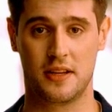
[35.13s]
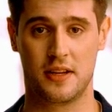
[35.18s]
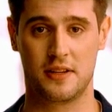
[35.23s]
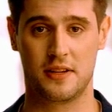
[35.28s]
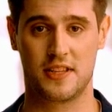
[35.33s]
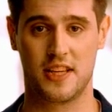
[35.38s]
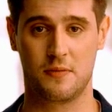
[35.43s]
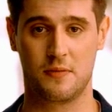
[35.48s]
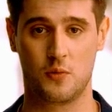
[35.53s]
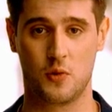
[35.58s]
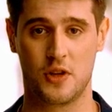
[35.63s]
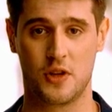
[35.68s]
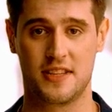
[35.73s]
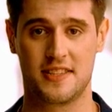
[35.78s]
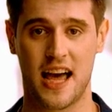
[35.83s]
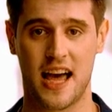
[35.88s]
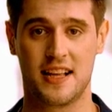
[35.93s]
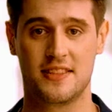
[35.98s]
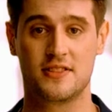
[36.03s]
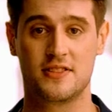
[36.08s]
this book is
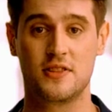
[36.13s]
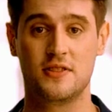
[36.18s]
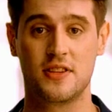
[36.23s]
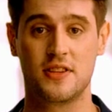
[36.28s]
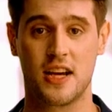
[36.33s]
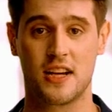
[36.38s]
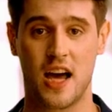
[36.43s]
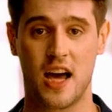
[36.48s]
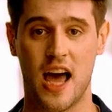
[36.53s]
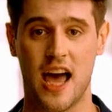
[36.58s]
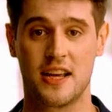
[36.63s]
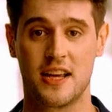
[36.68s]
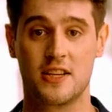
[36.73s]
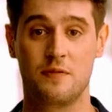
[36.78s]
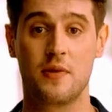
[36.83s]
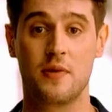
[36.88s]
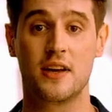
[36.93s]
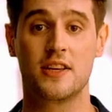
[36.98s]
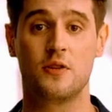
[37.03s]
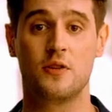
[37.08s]
excellent and highly
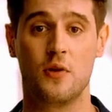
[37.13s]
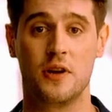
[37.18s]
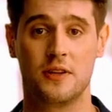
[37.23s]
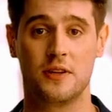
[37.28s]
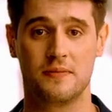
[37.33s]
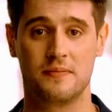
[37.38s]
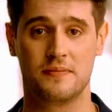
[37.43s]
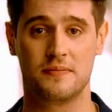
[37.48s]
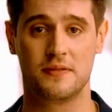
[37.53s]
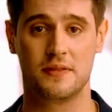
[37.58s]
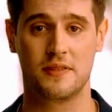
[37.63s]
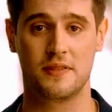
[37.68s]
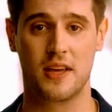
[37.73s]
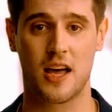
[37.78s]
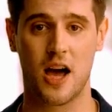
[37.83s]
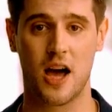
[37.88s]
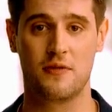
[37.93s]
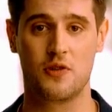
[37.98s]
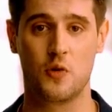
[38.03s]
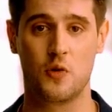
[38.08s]
demanding one.
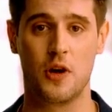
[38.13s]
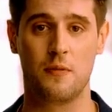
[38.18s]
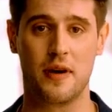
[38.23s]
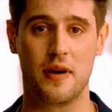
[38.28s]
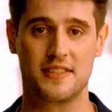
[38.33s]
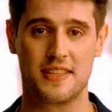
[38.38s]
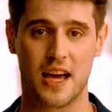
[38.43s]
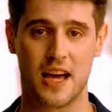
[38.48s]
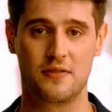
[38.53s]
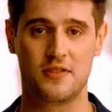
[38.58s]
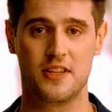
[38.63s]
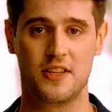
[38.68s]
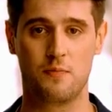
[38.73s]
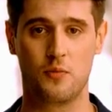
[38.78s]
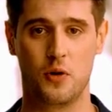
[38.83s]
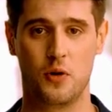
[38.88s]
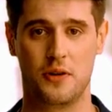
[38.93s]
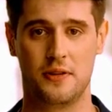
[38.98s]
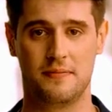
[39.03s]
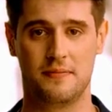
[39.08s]
Everyone must have this book.